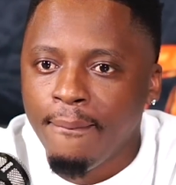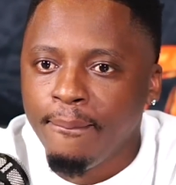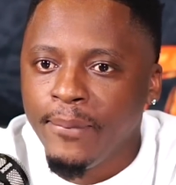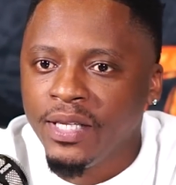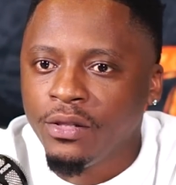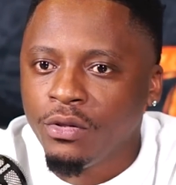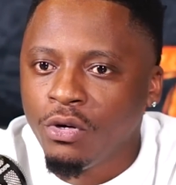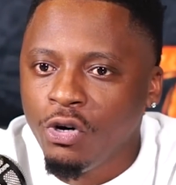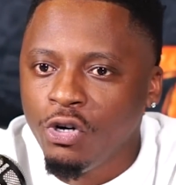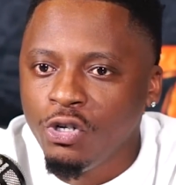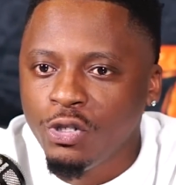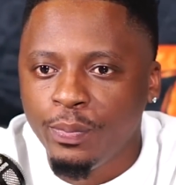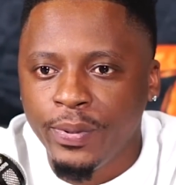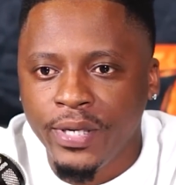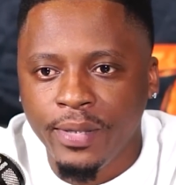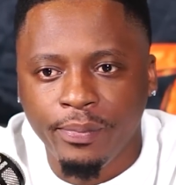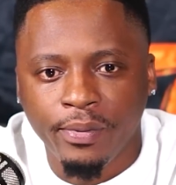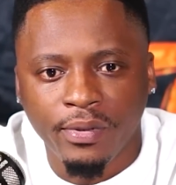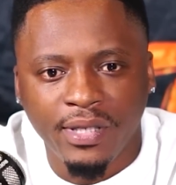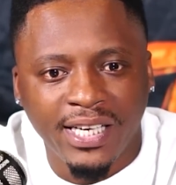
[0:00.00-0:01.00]
But those
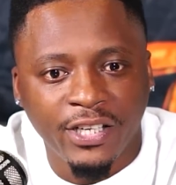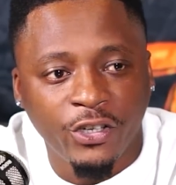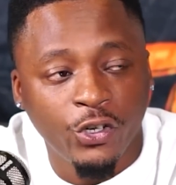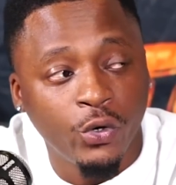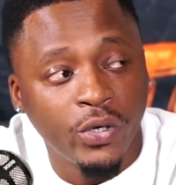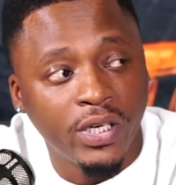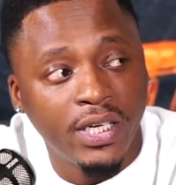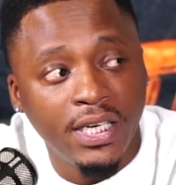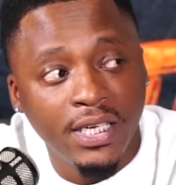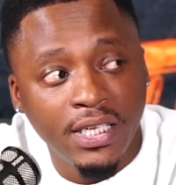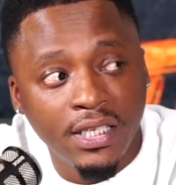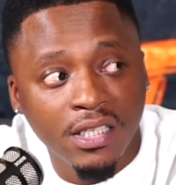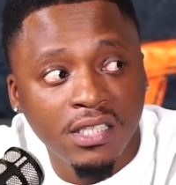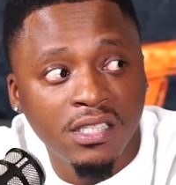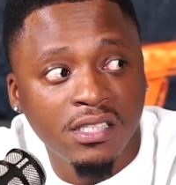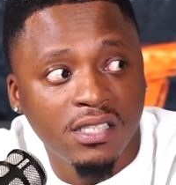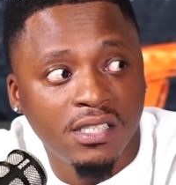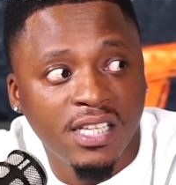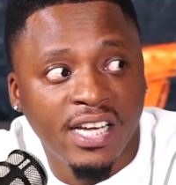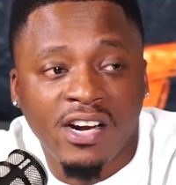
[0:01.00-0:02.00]
people like your
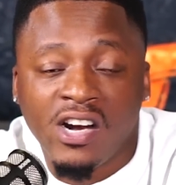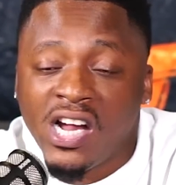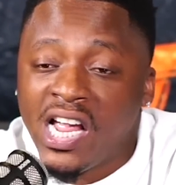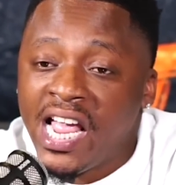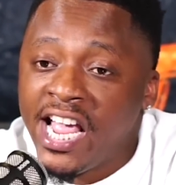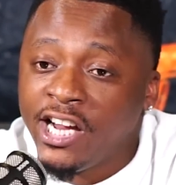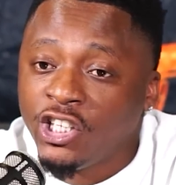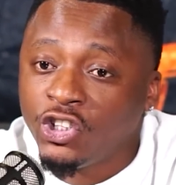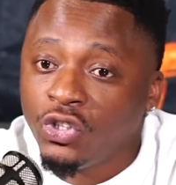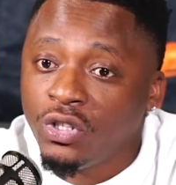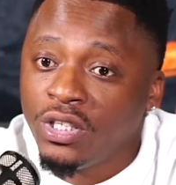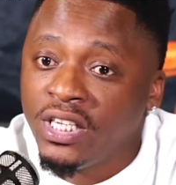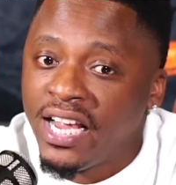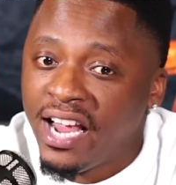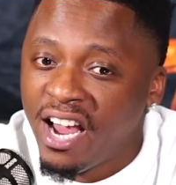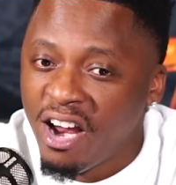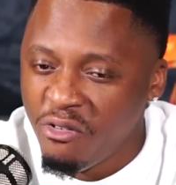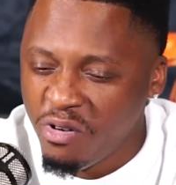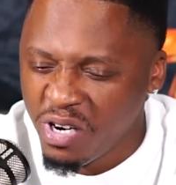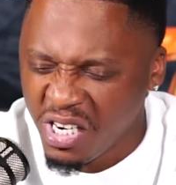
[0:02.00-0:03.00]
KEANans that are actually
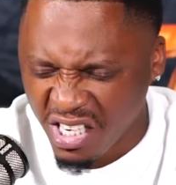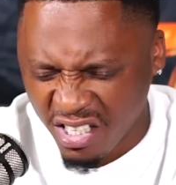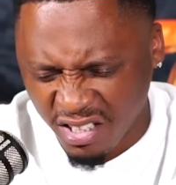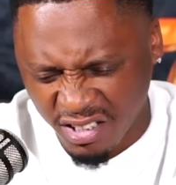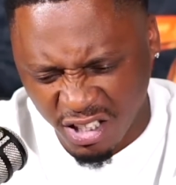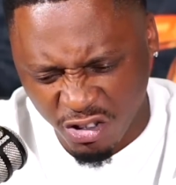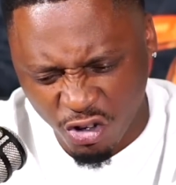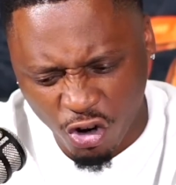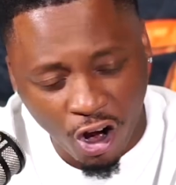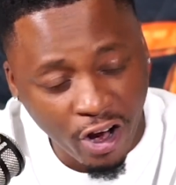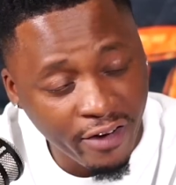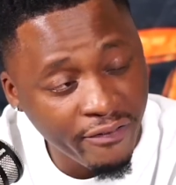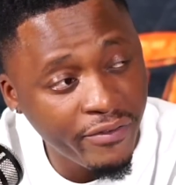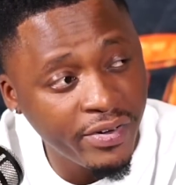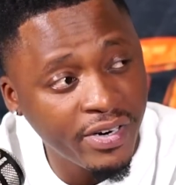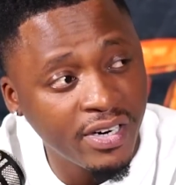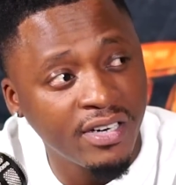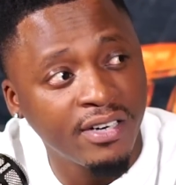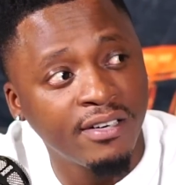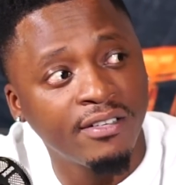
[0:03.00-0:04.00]
arrogant and
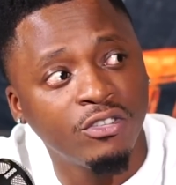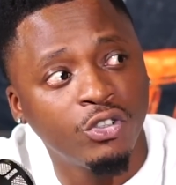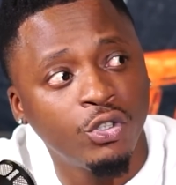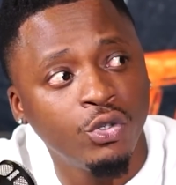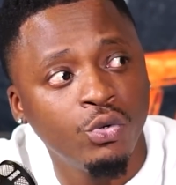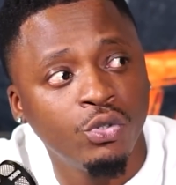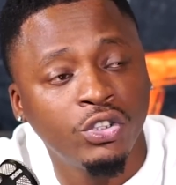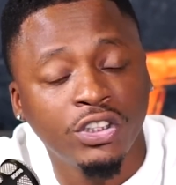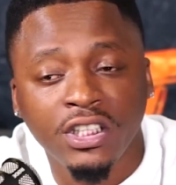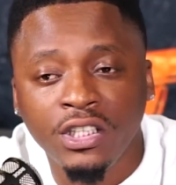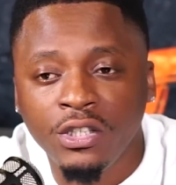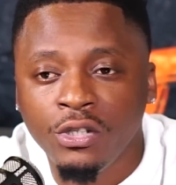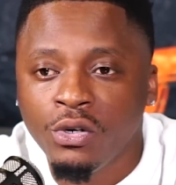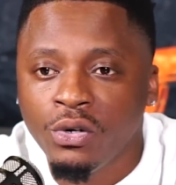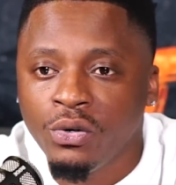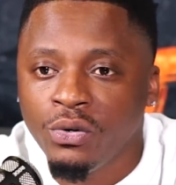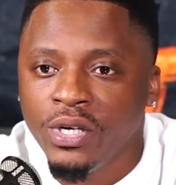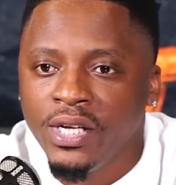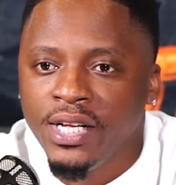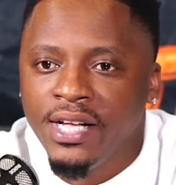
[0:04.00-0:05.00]
confident and huge
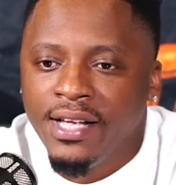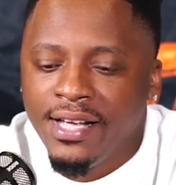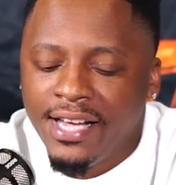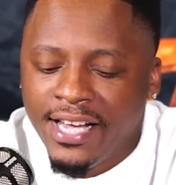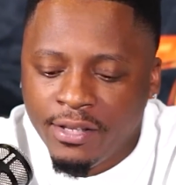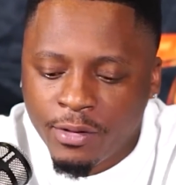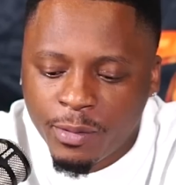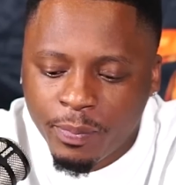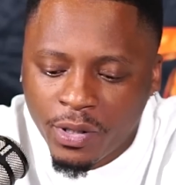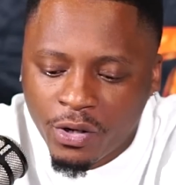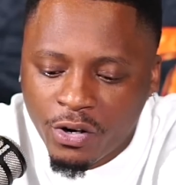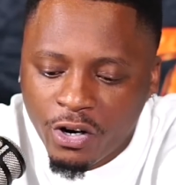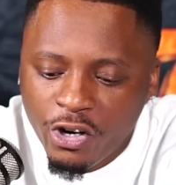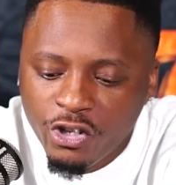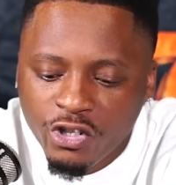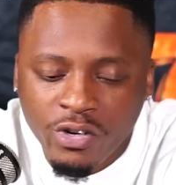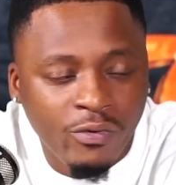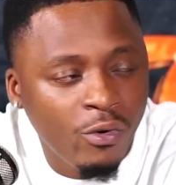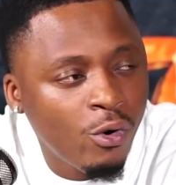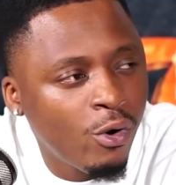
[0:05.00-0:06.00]
ego, it's
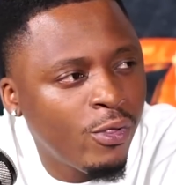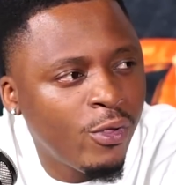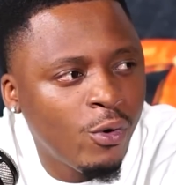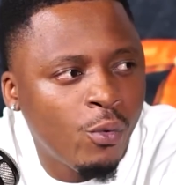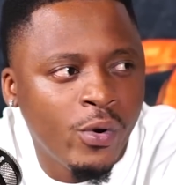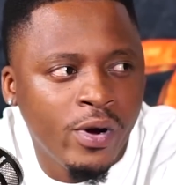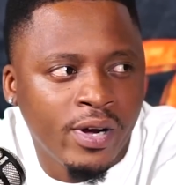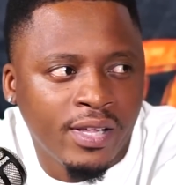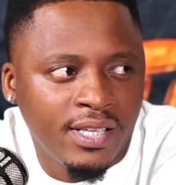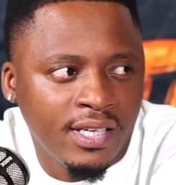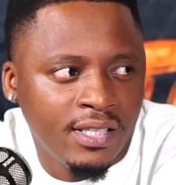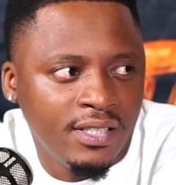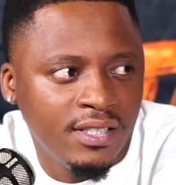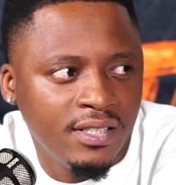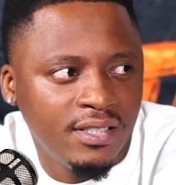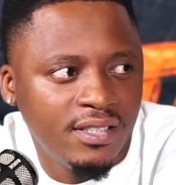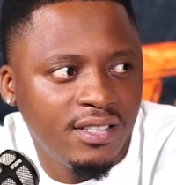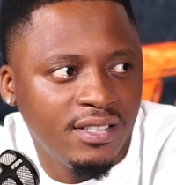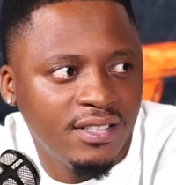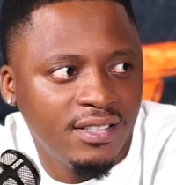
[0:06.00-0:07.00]
because of all the work they
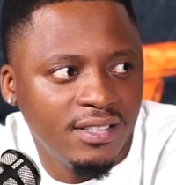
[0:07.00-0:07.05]
did